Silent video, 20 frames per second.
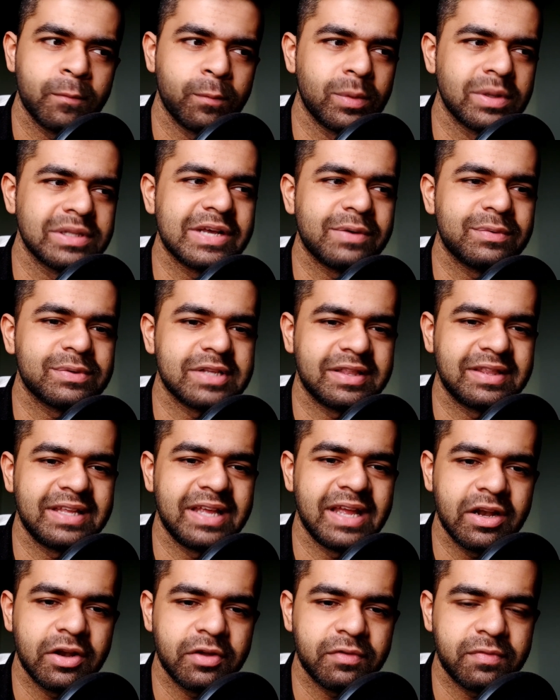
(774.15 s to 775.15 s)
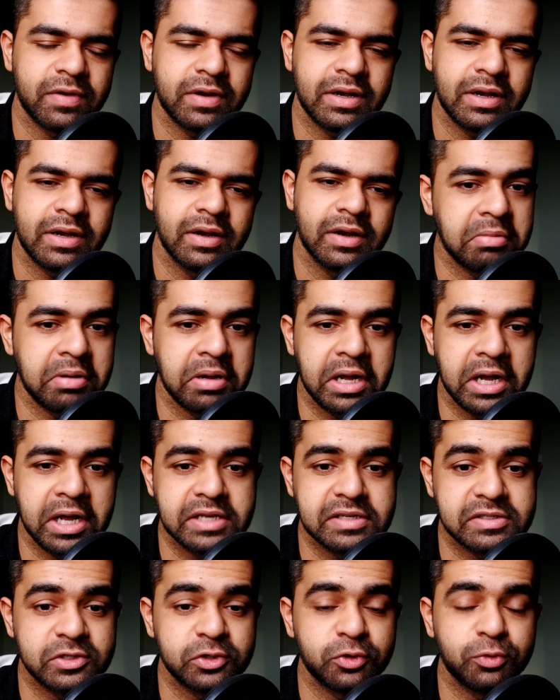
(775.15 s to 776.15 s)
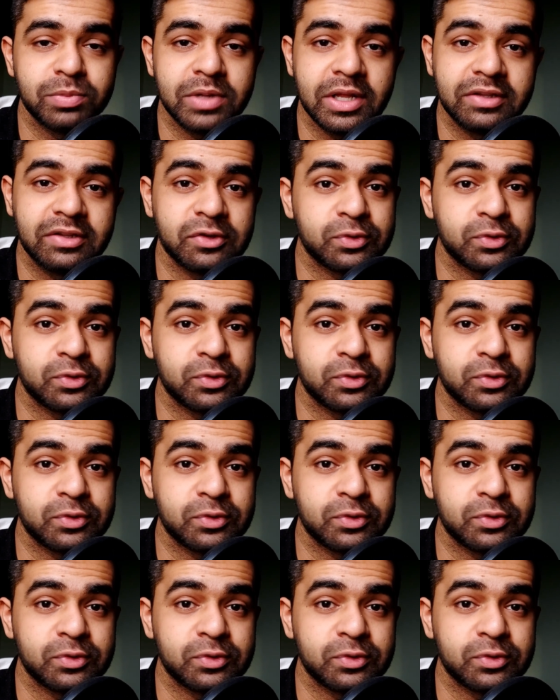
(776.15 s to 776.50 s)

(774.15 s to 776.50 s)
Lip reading: once I was at the end of it, I assumed that